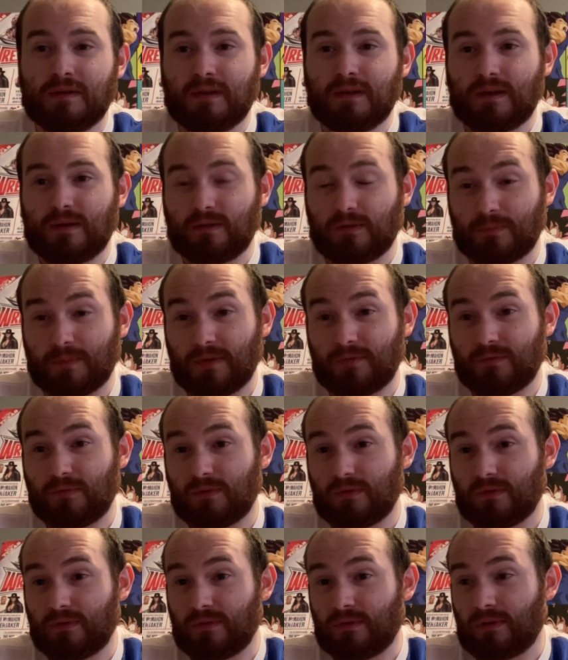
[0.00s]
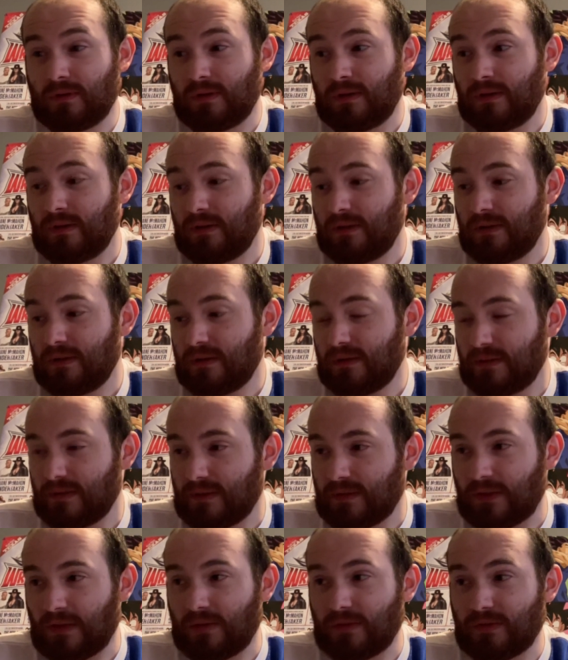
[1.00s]

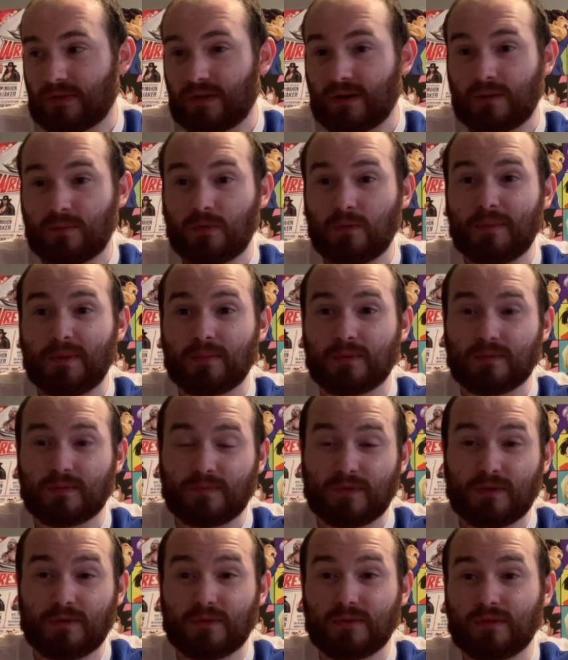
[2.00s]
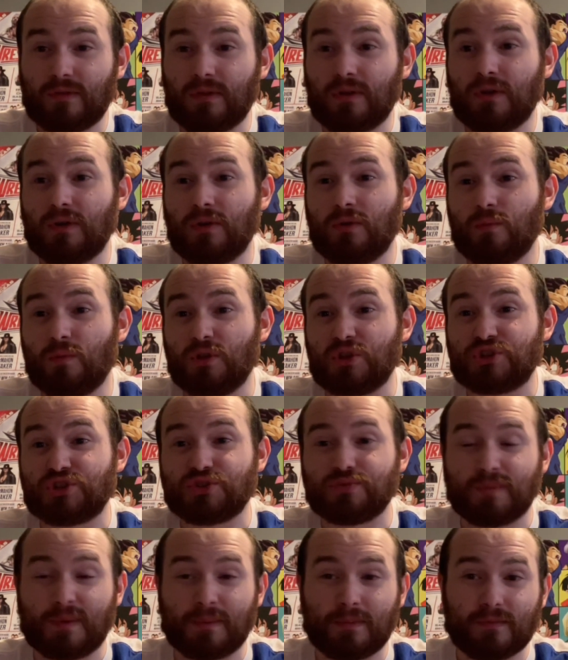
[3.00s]
the talent there, I won't be revealing
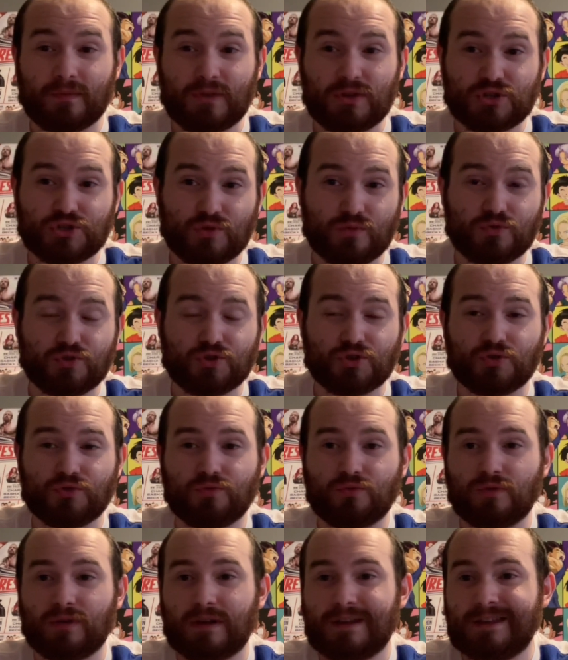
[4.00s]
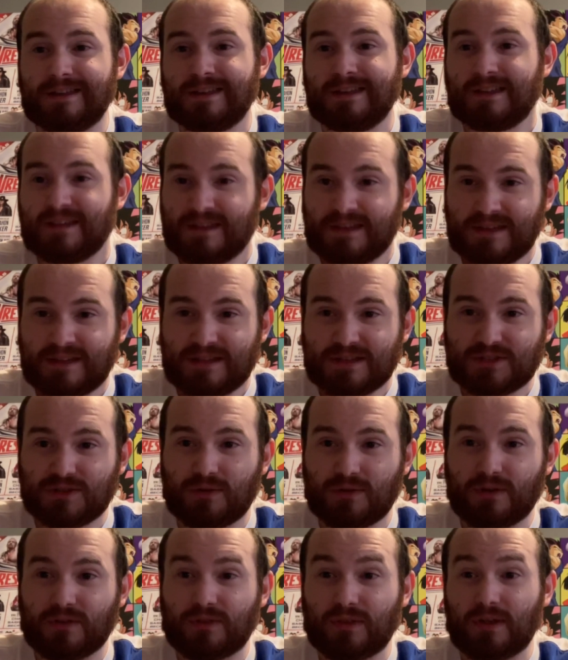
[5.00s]
which member of Vshojo
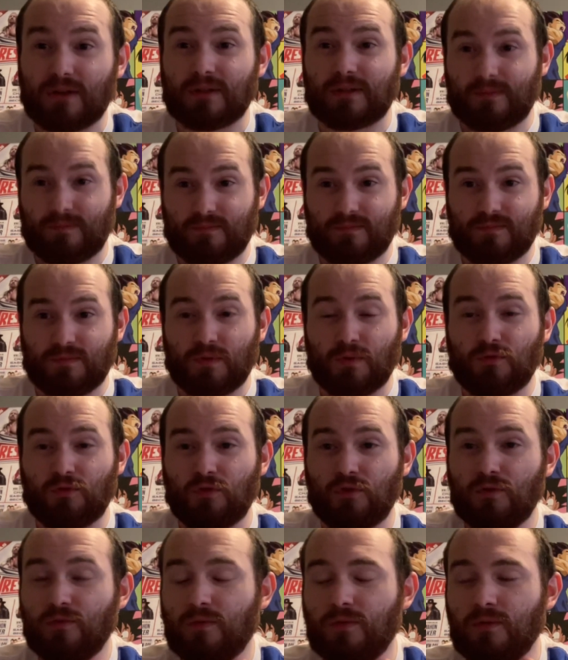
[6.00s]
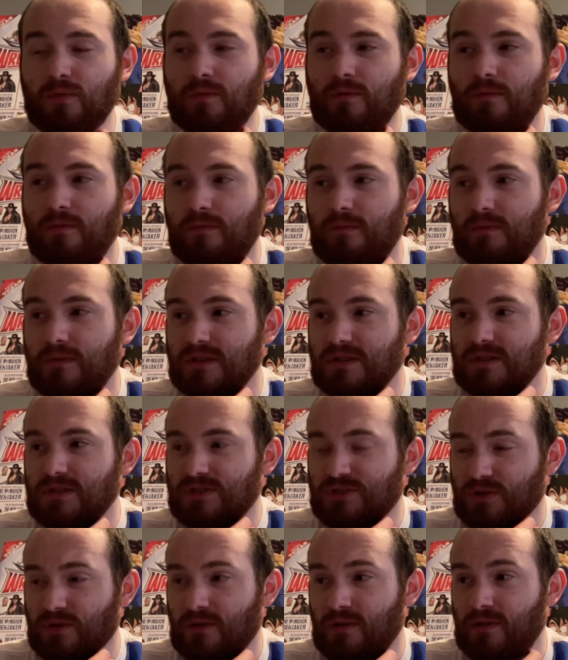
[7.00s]
saw it there. Now, those of you who
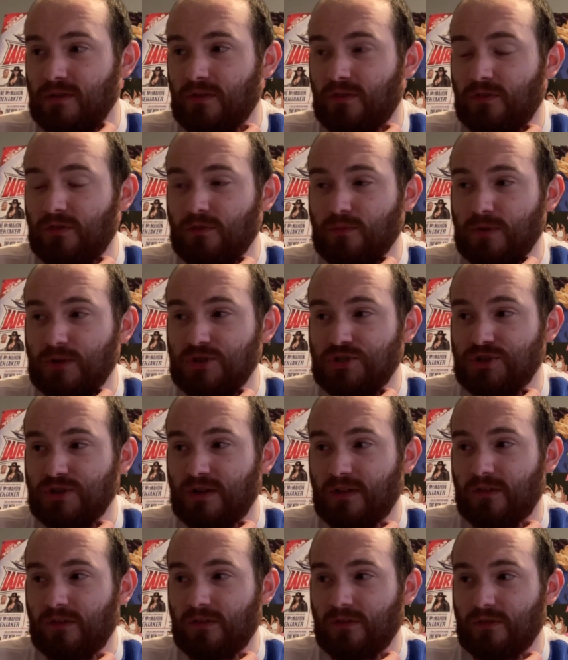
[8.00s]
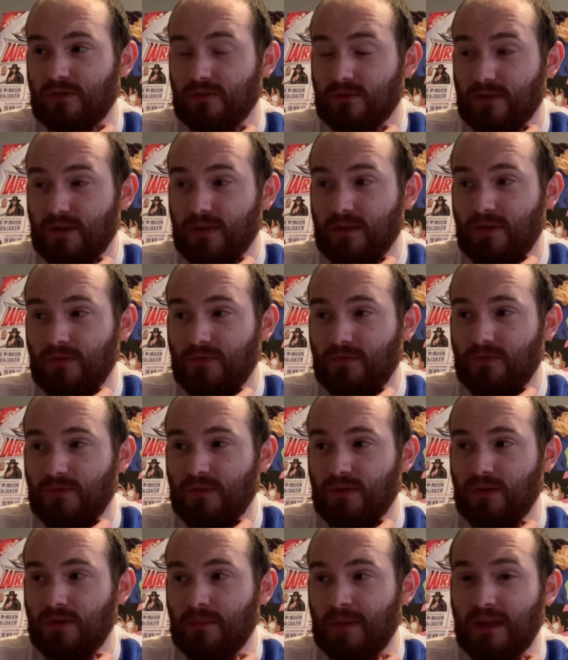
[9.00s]
saw the screenshots early enough,
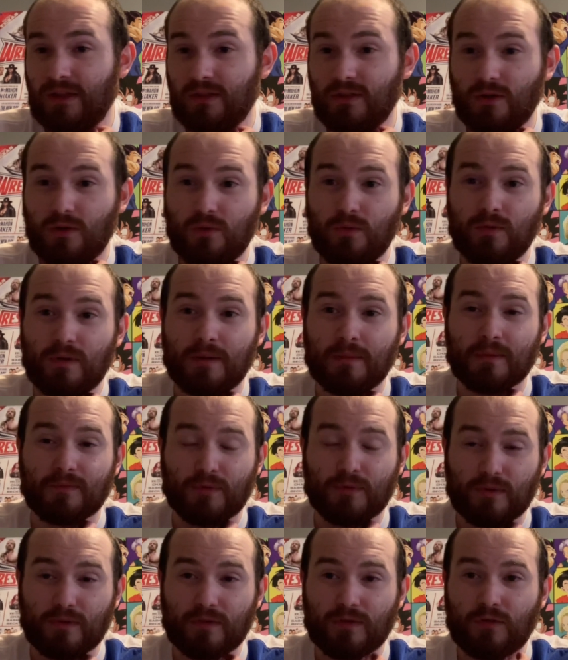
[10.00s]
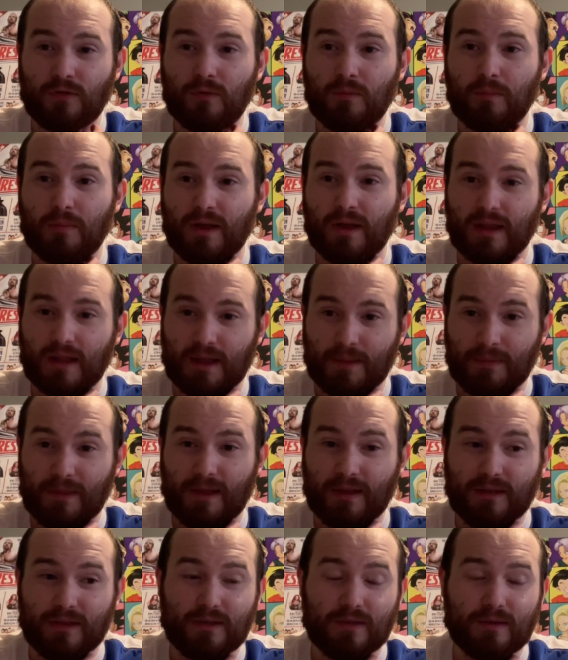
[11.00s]
you may know who I'm referring to, but I'm
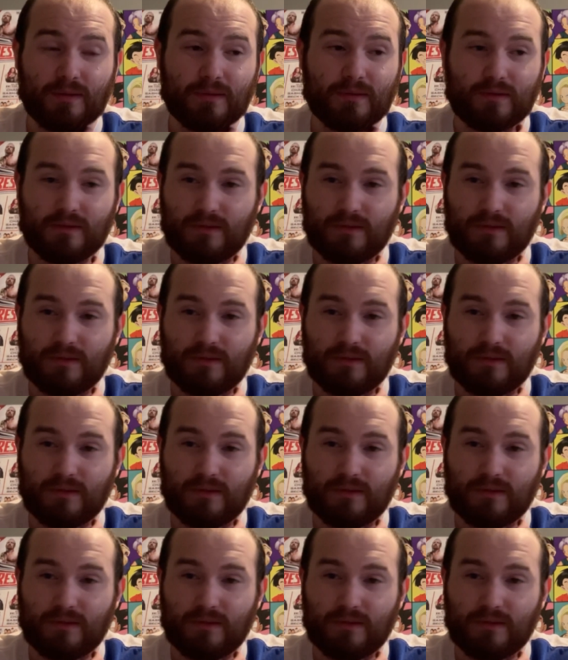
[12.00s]
not gonna,